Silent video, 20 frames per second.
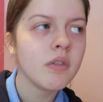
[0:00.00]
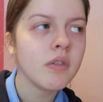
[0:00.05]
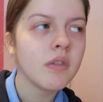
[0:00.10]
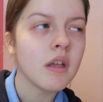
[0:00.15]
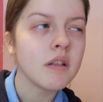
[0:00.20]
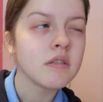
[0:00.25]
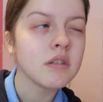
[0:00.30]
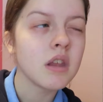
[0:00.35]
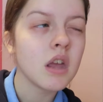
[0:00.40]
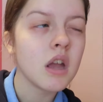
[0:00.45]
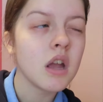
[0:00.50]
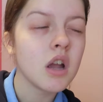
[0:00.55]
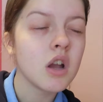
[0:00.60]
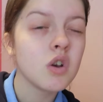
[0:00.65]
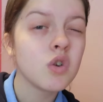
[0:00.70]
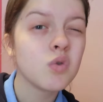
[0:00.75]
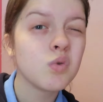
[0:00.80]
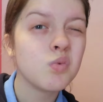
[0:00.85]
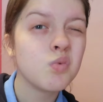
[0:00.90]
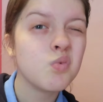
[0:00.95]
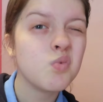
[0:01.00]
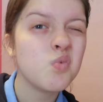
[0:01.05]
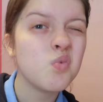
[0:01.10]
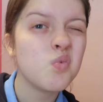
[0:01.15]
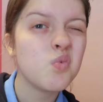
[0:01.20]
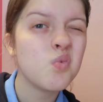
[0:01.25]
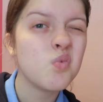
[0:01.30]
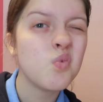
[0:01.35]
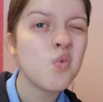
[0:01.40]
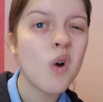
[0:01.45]
That's like
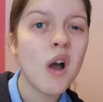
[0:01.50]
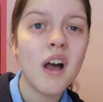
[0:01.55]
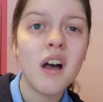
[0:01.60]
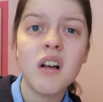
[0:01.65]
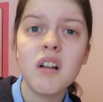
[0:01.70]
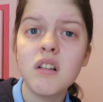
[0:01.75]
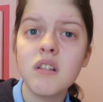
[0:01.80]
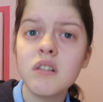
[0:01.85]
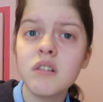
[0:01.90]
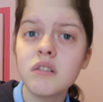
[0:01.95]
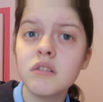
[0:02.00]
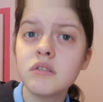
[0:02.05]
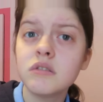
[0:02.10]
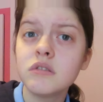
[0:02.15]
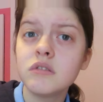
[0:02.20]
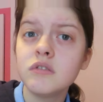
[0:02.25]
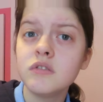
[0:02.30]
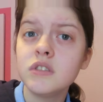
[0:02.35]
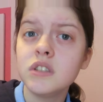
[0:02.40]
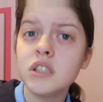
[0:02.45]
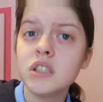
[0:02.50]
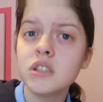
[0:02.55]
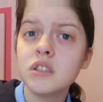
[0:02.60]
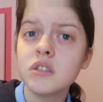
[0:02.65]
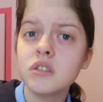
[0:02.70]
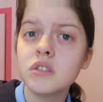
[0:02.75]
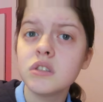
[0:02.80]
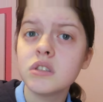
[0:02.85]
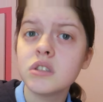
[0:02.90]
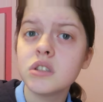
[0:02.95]
12
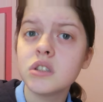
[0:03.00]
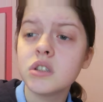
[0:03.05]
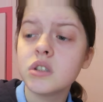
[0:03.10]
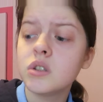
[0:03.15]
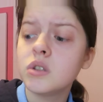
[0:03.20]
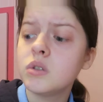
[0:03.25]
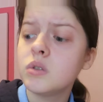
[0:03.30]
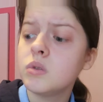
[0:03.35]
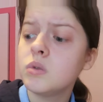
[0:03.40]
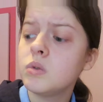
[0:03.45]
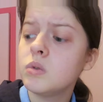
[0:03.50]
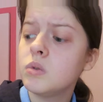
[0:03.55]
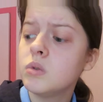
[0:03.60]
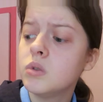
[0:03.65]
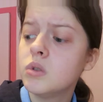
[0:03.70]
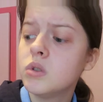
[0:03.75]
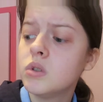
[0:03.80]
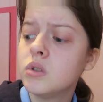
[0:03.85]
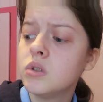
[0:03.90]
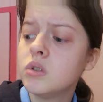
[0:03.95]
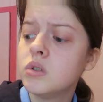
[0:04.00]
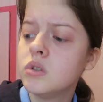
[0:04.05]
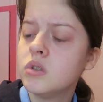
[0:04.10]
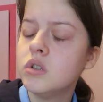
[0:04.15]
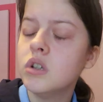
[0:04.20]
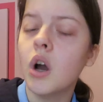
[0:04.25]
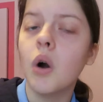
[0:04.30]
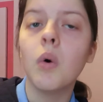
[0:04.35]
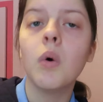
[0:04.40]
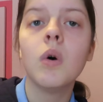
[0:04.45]
years ago?
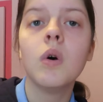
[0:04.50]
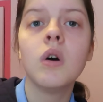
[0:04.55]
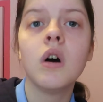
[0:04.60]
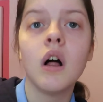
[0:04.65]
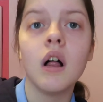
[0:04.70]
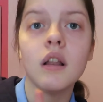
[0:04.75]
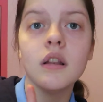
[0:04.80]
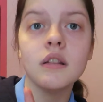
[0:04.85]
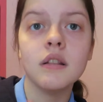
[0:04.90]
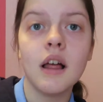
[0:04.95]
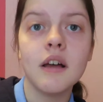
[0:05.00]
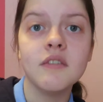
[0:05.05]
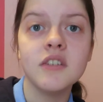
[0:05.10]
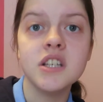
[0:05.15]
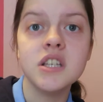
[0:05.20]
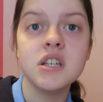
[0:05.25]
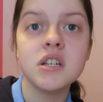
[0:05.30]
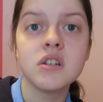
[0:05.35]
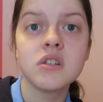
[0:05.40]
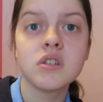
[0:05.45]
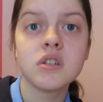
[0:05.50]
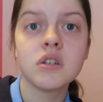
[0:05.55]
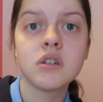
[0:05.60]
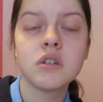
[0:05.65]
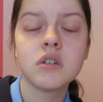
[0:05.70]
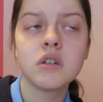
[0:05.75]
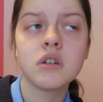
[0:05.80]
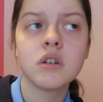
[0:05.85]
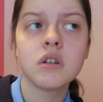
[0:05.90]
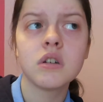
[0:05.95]
No, 11 years ago.
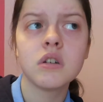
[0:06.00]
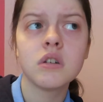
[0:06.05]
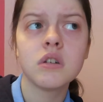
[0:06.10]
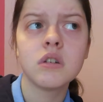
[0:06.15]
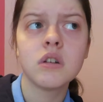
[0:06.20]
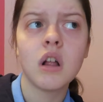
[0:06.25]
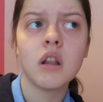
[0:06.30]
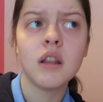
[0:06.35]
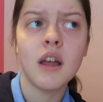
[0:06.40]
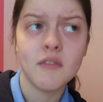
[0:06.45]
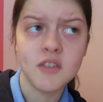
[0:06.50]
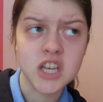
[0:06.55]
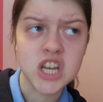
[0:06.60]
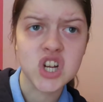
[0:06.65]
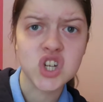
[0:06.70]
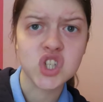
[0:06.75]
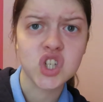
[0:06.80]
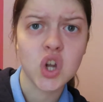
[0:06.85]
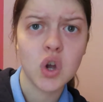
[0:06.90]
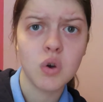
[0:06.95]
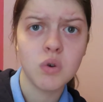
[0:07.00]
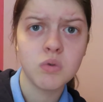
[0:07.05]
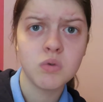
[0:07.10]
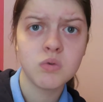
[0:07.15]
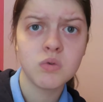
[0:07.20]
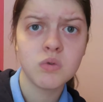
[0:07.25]
11 years ago.